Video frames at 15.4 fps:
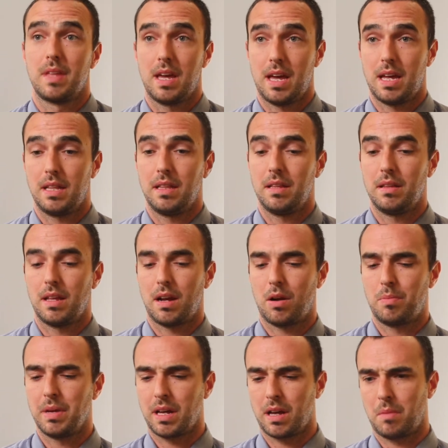and
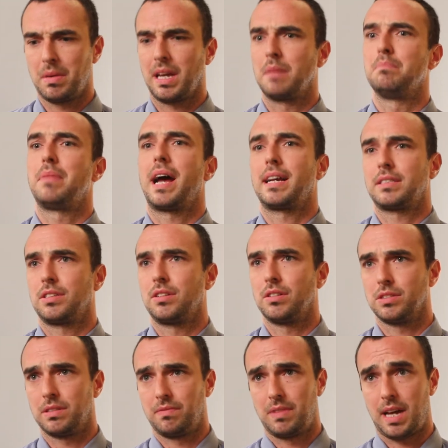are becoming
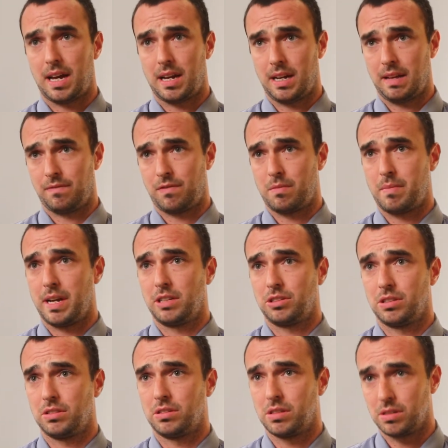ambassadors of that
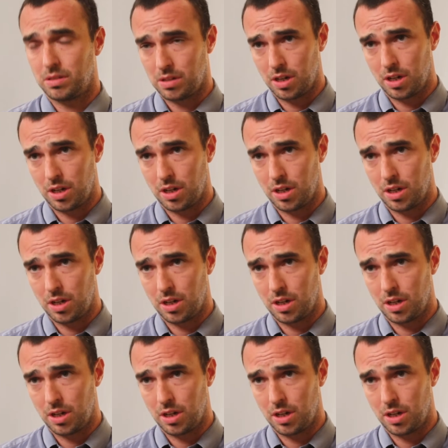information to